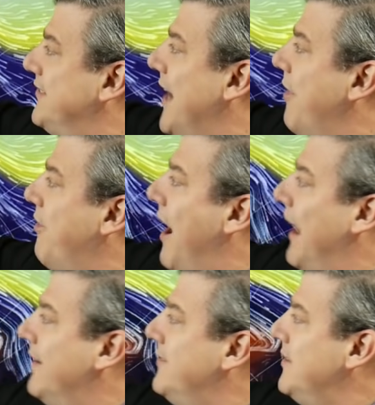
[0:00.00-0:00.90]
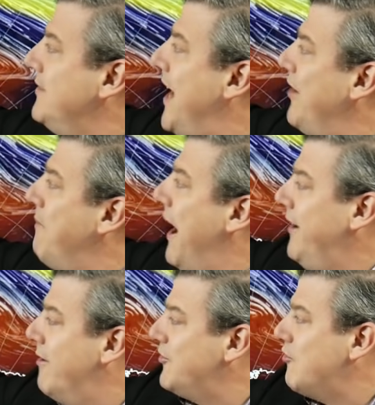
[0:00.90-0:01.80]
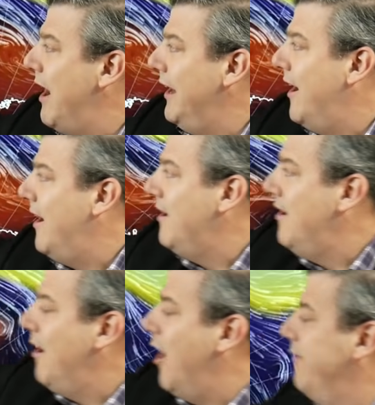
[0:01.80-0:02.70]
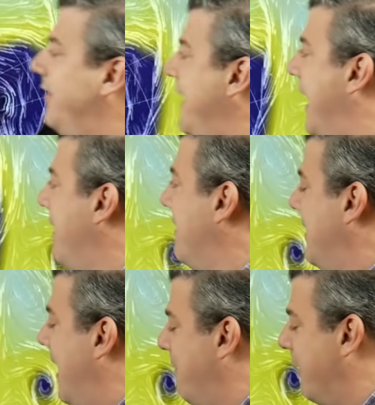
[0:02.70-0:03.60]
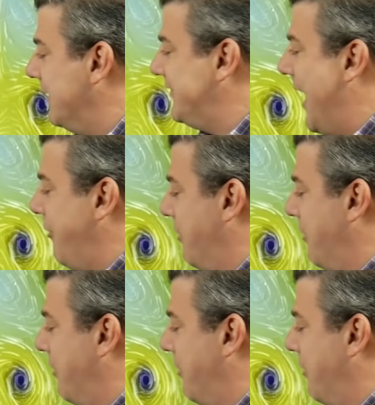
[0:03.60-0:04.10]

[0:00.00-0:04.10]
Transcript: South Island, Tasmania, Australia over there, and we've got South